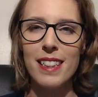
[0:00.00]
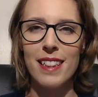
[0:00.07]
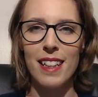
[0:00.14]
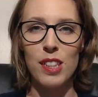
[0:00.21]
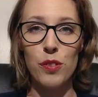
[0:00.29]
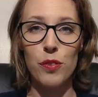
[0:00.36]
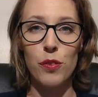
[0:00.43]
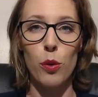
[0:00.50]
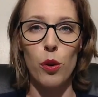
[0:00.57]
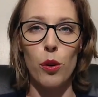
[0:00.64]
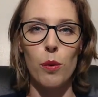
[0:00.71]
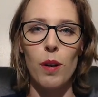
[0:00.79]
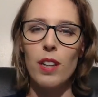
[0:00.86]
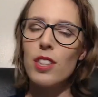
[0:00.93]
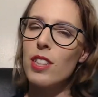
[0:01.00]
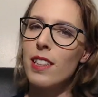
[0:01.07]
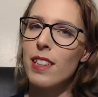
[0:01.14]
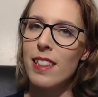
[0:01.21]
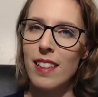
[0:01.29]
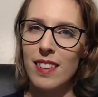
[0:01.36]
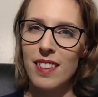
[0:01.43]
thanks for watching,
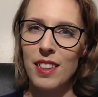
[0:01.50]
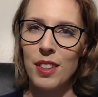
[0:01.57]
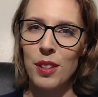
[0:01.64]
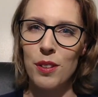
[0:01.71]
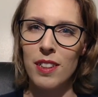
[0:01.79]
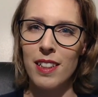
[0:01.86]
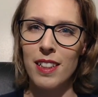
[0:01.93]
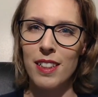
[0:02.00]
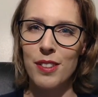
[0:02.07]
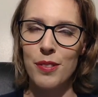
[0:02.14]
and I'll see you in the next